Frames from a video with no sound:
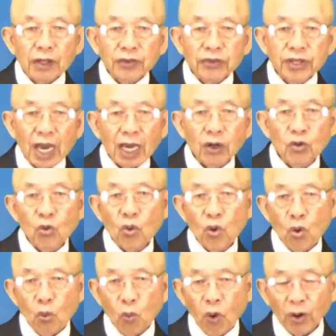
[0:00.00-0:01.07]
than
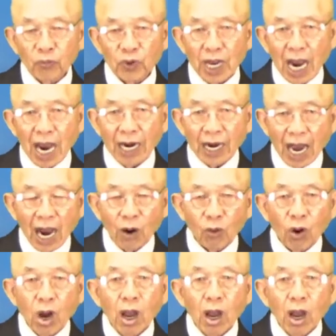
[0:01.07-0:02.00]
what we are now.